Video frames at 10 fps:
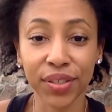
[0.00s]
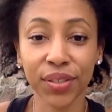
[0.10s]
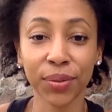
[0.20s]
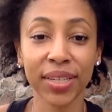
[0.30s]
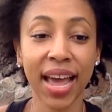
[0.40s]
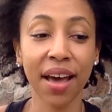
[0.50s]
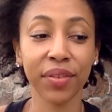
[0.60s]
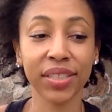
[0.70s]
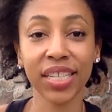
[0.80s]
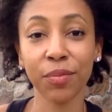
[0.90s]
So to have
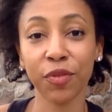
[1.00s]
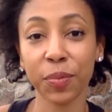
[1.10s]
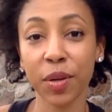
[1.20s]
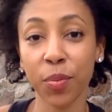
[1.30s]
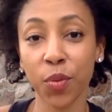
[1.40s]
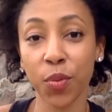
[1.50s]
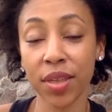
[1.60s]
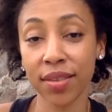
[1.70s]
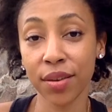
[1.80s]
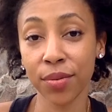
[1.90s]
a team of people
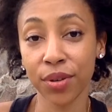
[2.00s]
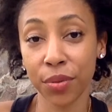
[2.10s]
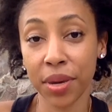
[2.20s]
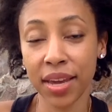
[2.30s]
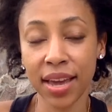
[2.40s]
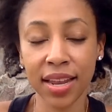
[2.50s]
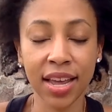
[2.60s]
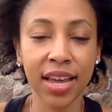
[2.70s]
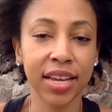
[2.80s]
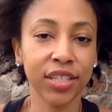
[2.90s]
with you doing it,
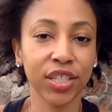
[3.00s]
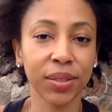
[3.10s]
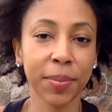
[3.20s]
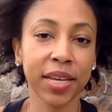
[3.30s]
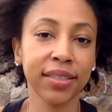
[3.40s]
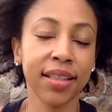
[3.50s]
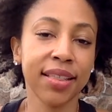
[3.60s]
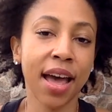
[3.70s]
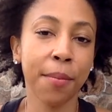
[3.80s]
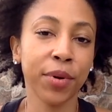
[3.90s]
it just makes it
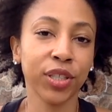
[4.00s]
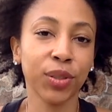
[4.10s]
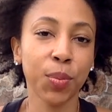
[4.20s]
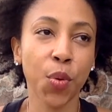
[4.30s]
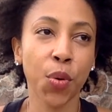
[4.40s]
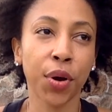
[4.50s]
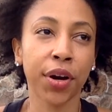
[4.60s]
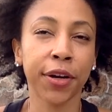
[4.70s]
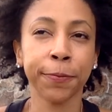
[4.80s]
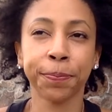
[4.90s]
that much
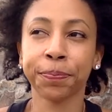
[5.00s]
more.